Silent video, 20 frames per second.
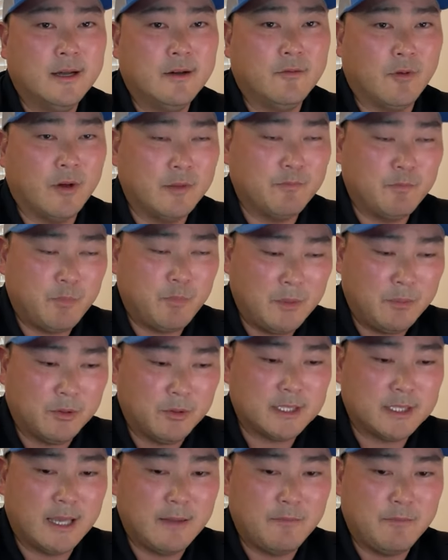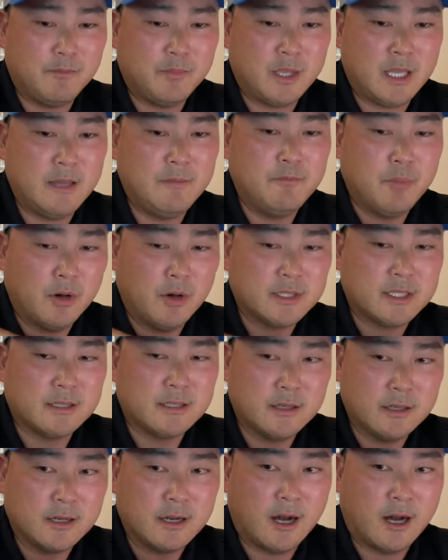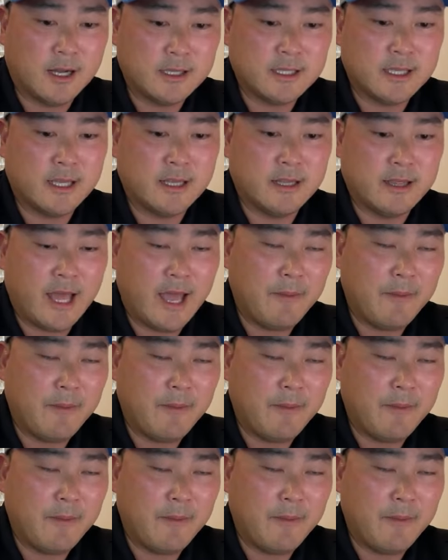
When people say keep posting good content,